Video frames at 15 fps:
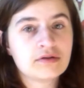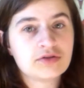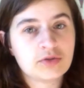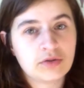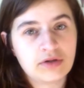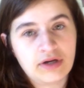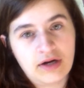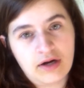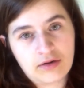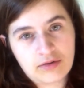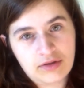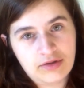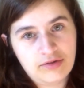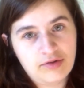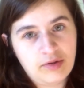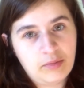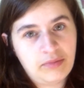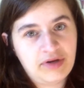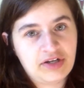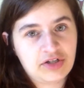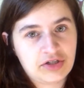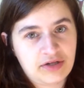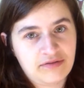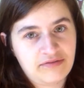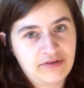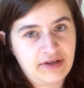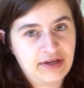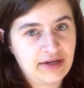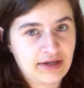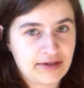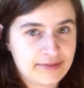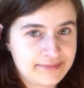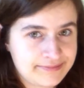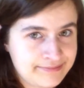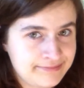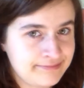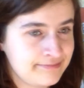Dula Araluen by John Flanagan.